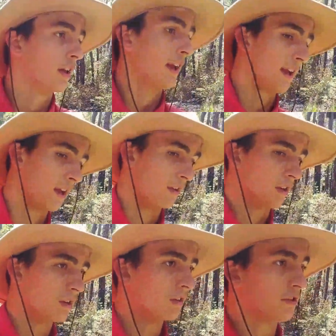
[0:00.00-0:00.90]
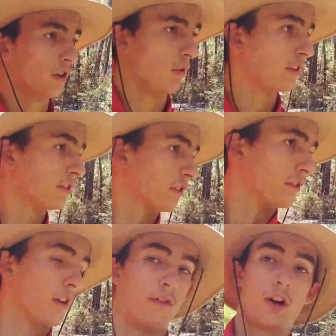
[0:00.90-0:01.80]
And so this
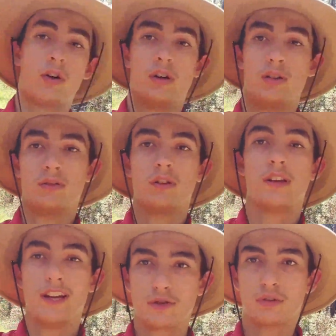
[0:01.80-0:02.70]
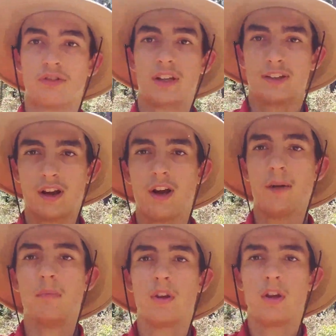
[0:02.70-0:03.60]
is a very interesting time